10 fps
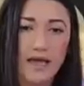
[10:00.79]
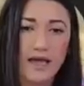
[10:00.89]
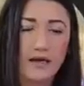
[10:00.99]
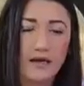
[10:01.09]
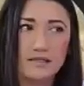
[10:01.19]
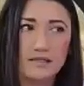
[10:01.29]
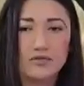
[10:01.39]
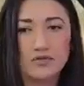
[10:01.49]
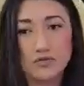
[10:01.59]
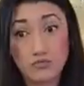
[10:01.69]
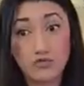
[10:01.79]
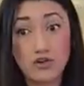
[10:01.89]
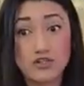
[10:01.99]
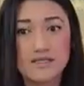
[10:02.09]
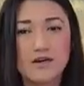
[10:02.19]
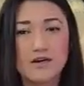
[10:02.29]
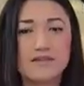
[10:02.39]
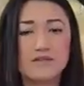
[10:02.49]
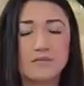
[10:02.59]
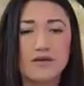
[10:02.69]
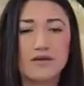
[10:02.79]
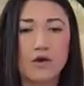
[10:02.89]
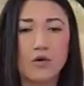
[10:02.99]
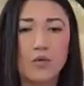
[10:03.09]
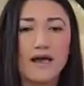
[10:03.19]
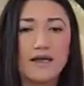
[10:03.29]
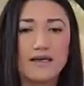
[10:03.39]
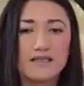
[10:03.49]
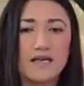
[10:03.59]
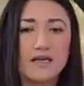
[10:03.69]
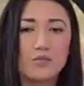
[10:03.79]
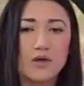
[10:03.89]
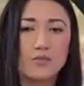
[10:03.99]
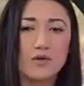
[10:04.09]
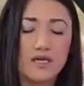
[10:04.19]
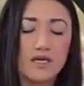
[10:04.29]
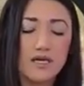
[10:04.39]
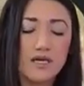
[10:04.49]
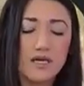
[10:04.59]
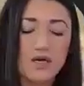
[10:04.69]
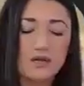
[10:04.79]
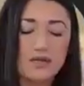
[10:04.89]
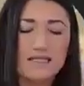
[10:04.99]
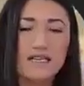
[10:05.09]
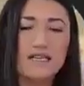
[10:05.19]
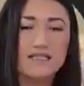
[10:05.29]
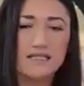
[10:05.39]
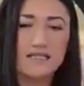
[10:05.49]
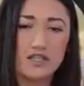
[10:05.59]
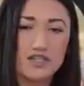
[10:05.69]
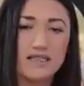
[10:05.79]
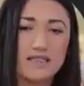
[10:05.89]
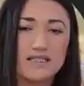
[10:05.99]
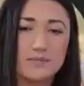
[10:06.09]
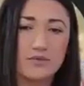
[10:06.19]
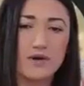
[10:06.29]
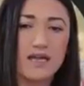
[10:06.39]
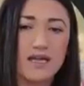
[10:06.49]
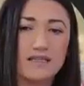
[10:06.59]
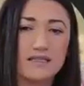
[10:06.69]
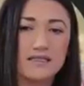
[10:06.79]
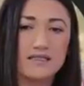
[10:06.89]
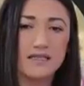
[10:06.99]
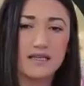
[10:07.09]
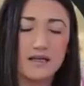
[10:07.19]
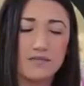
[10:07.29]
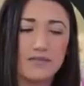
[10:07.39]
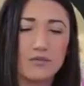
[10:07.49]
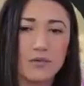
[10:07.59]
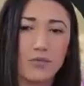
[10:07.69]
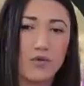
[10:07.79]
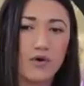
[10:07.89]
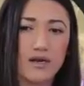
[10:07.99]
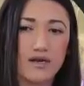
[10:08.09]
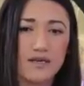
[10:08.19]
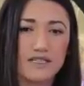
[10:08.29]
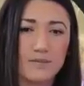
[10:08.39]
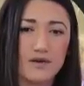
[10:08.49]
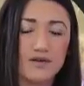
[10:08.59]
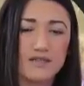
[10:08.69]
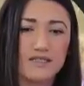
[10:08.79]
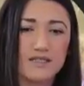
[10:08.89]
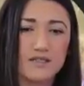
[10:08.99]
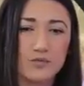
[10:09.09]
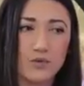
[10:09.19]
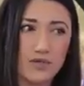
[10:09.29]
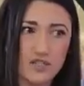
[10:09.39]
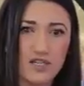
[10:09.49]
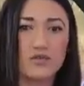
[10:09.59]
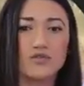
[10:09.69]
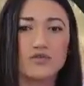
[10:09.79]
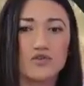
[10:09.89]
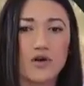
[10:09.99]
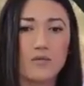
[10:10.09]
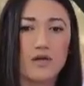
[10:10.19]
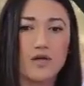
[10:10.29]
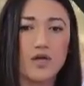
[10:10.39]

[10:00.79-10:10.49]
and versus areas of the brain that are white. And when studies looked at these brains, they reported experiences with childhood trauma